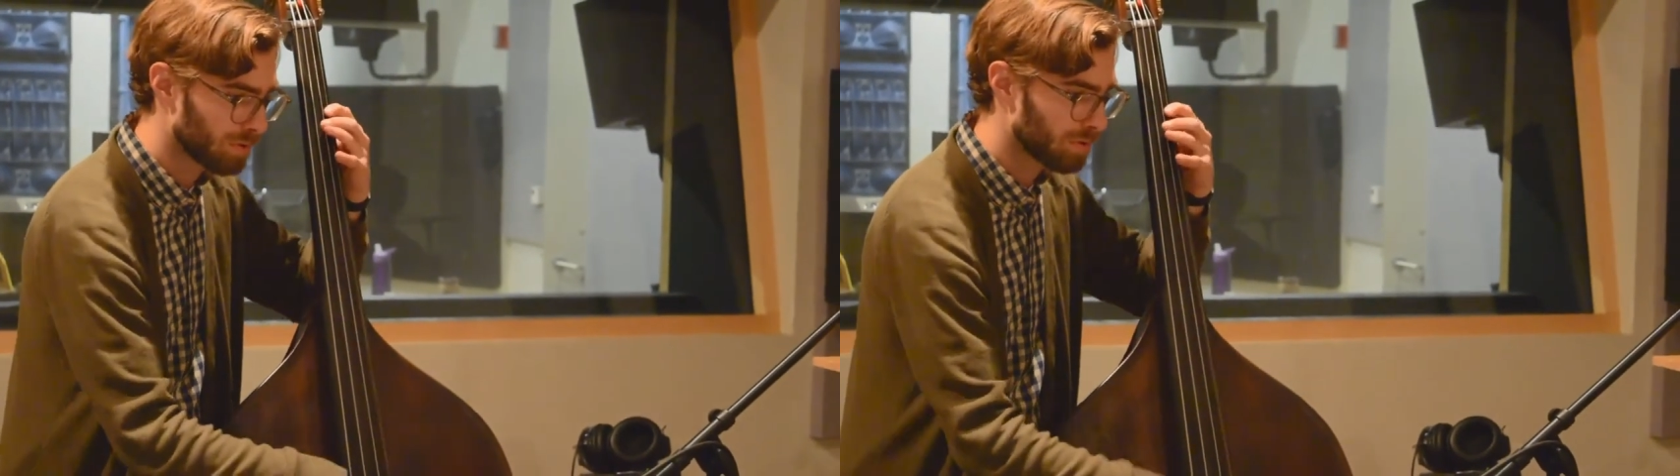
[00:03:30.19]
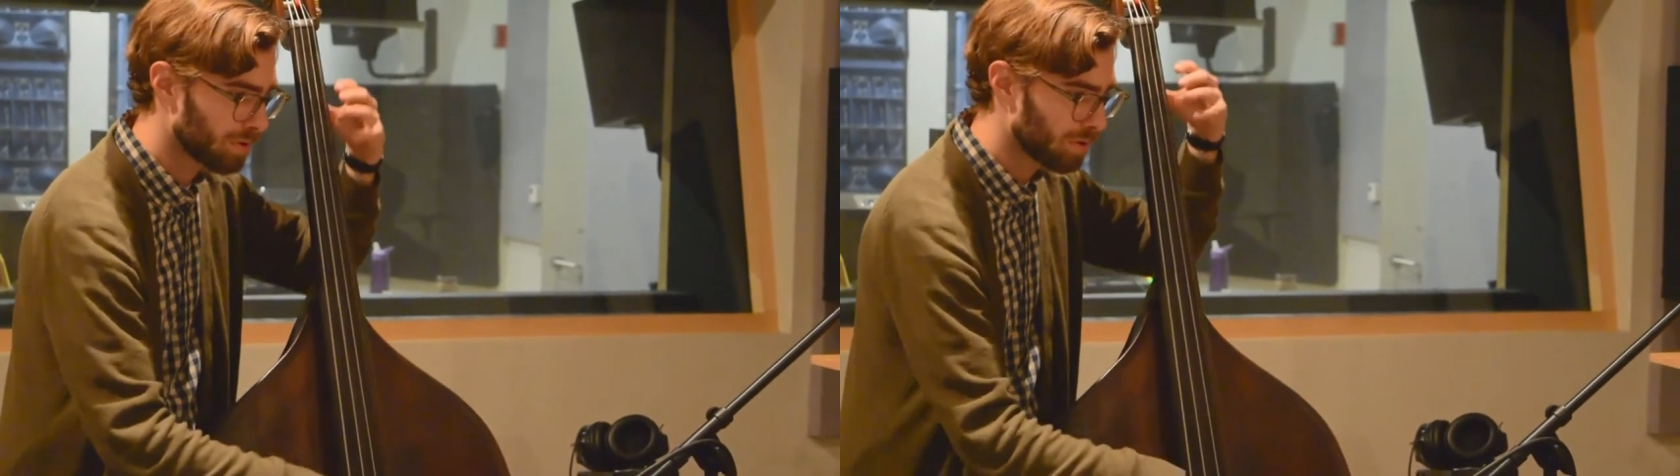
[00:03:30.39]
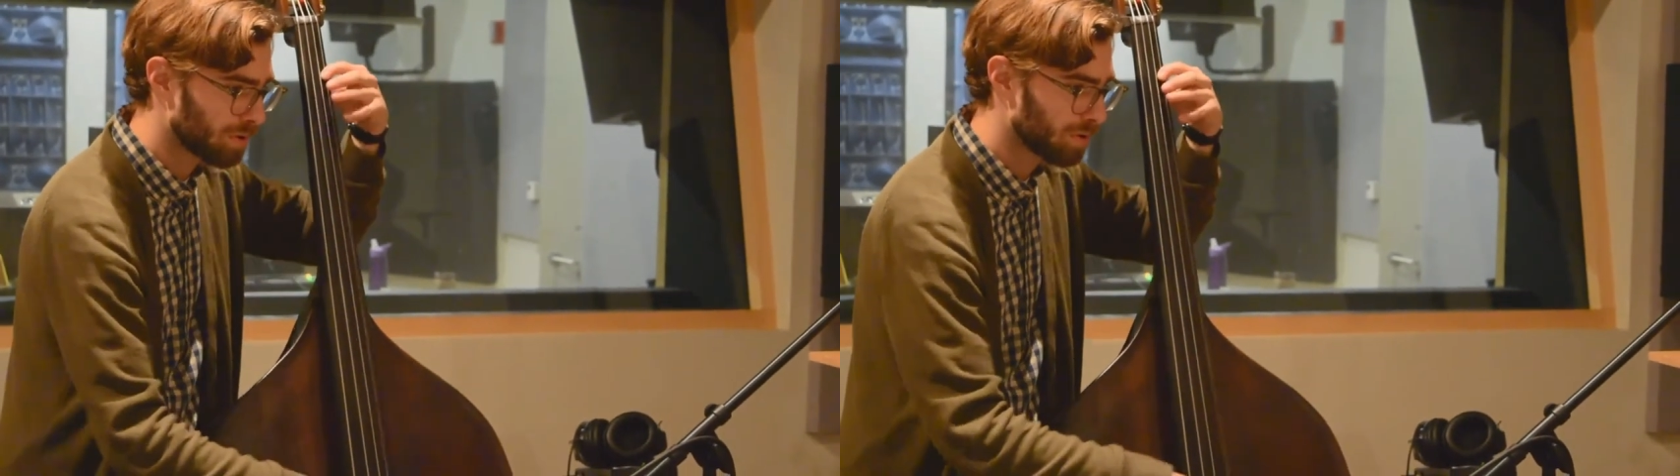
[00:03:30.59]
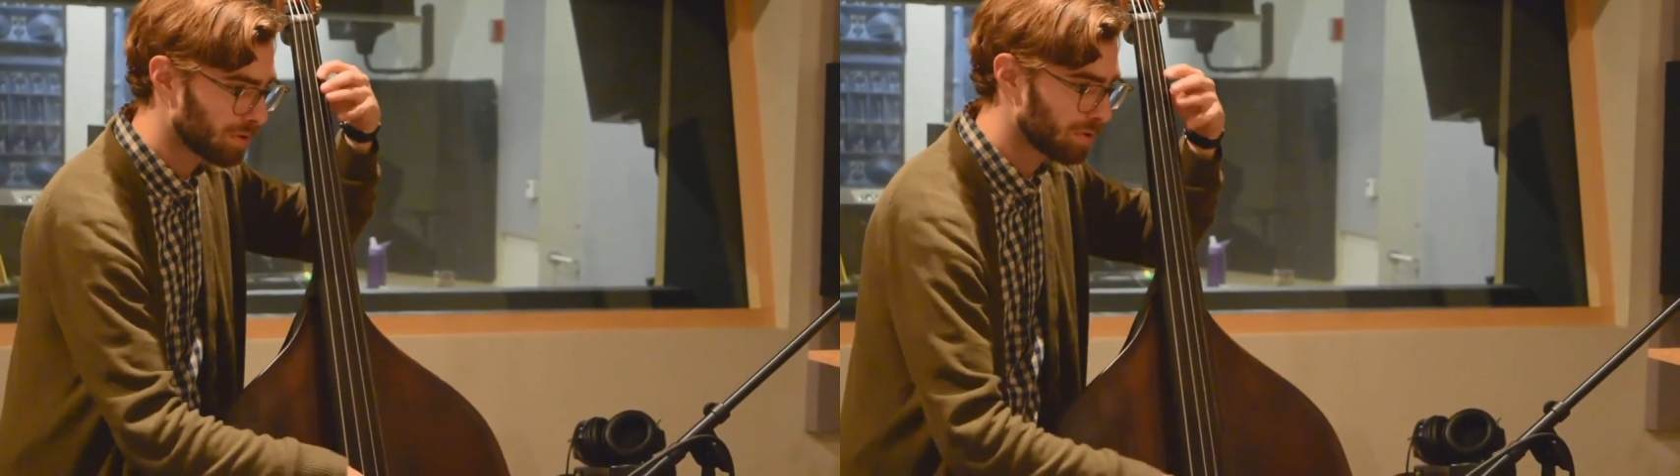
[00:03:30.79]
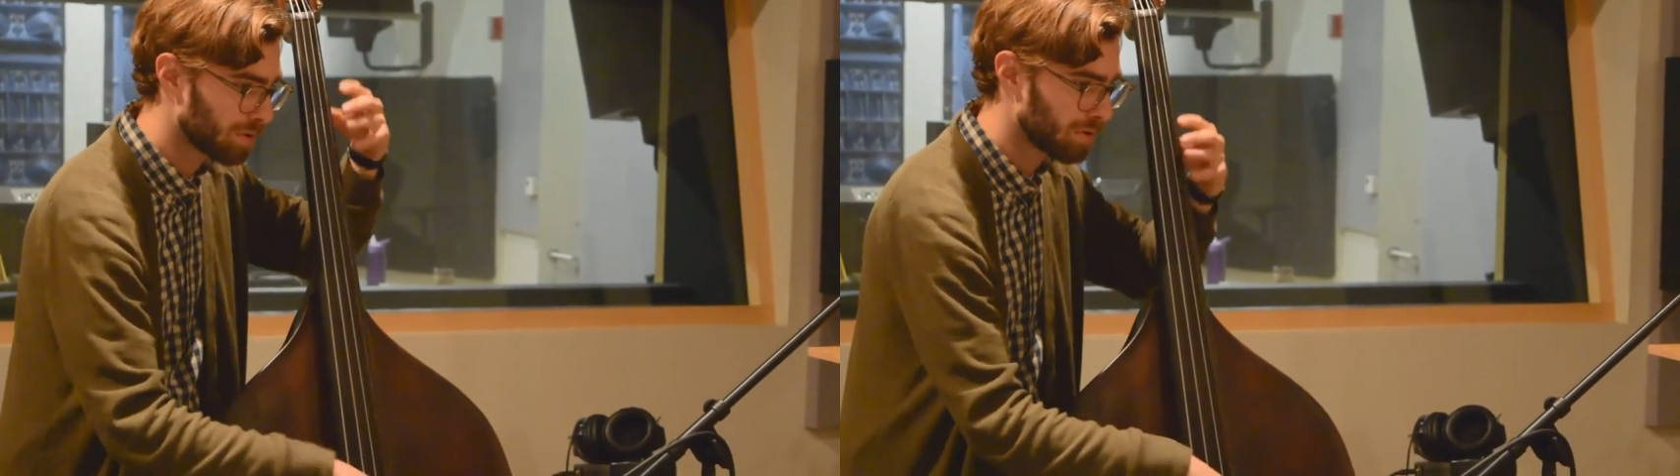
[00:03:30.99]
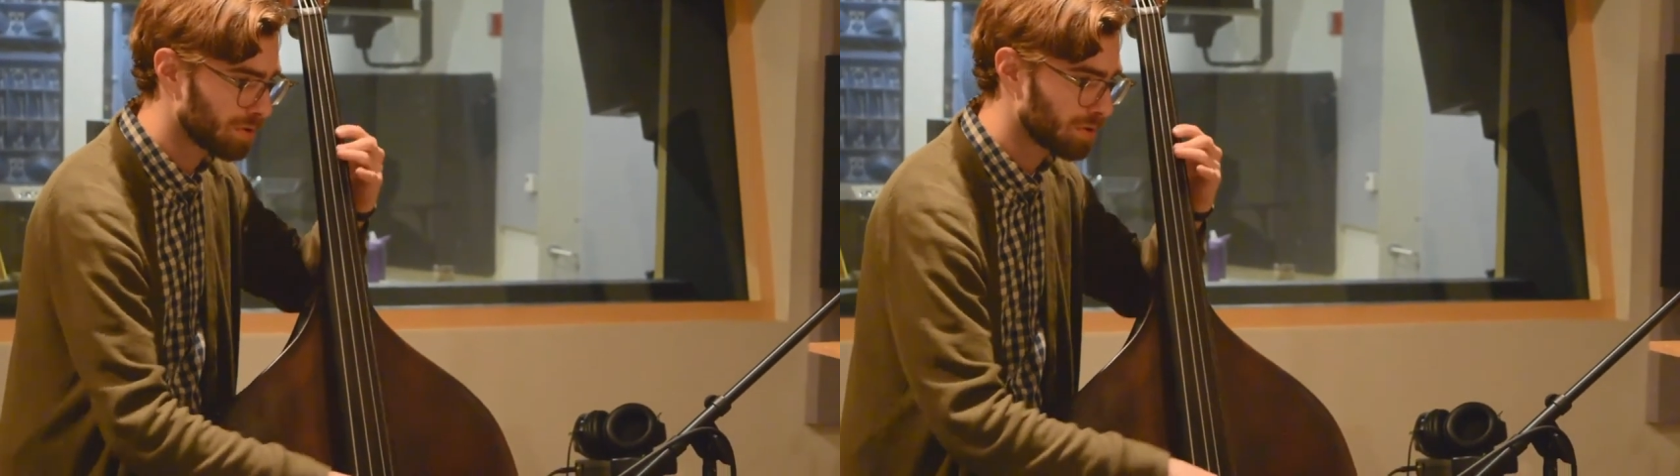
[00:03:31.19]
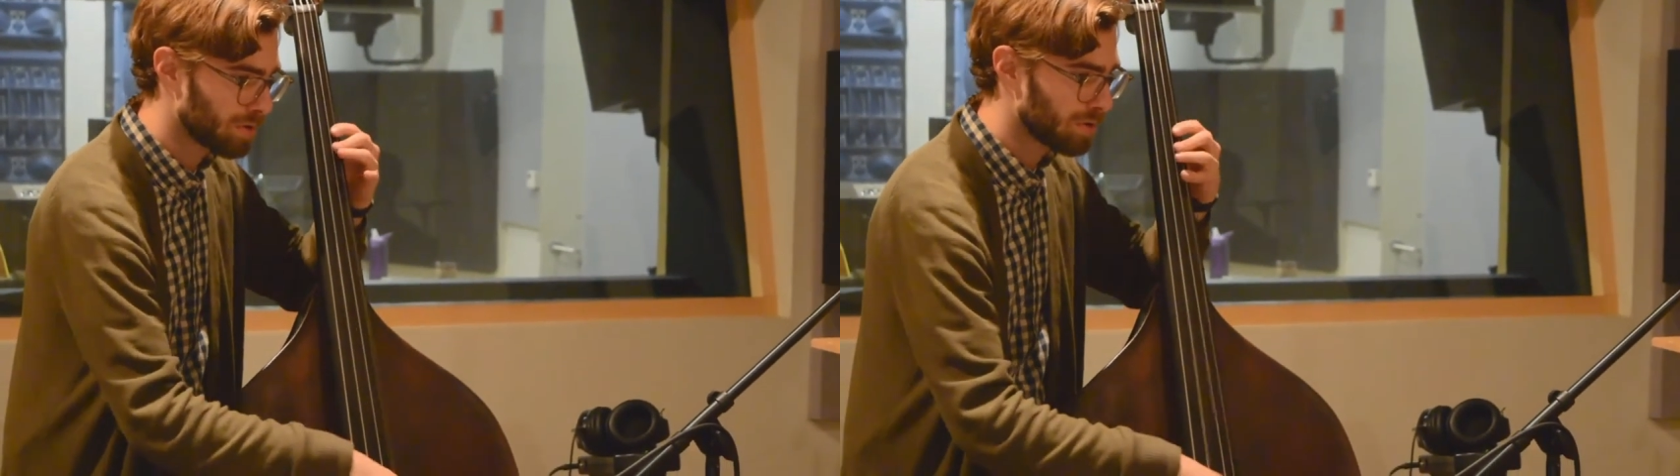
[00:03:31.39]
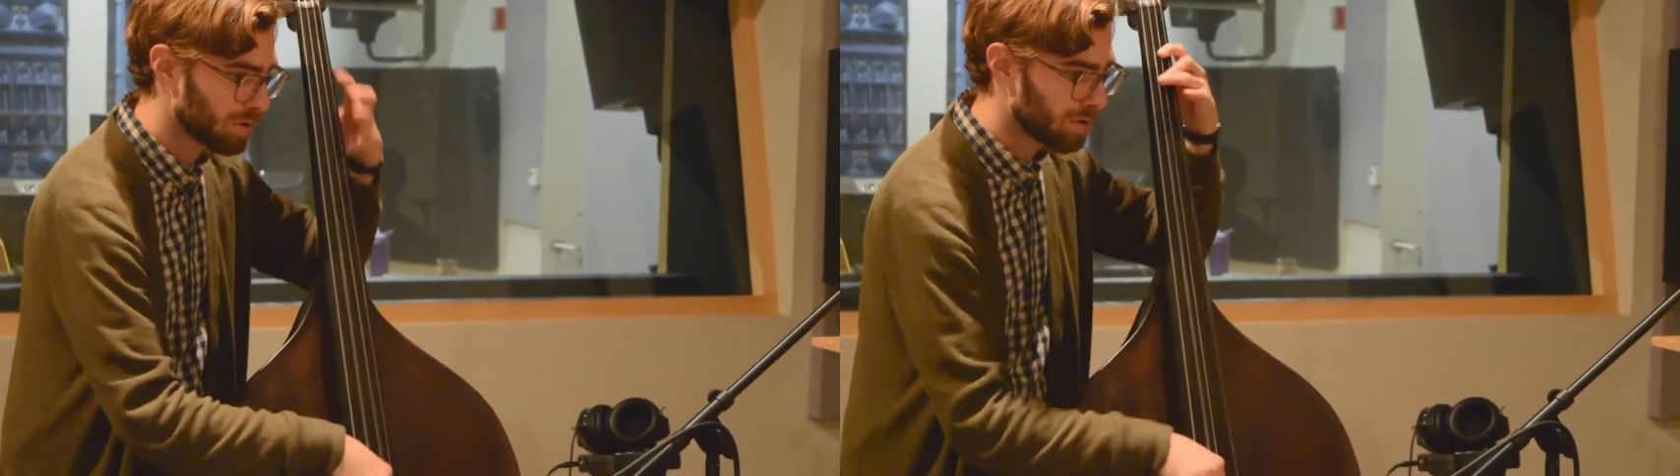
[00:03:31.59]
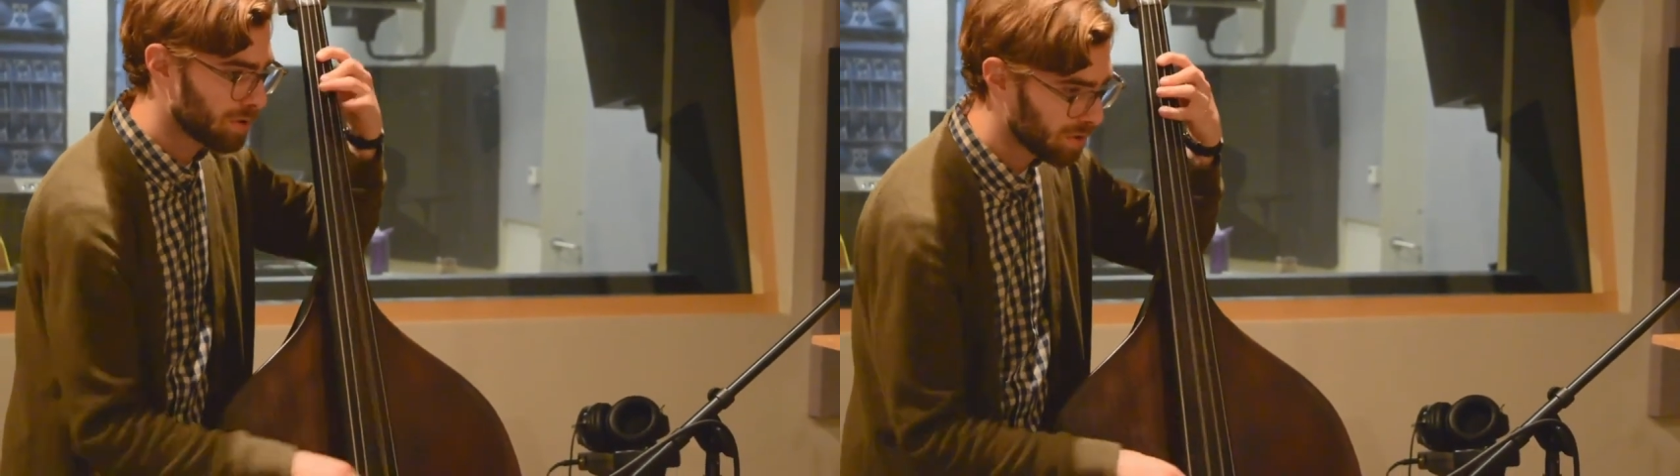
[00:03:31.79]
can be used to a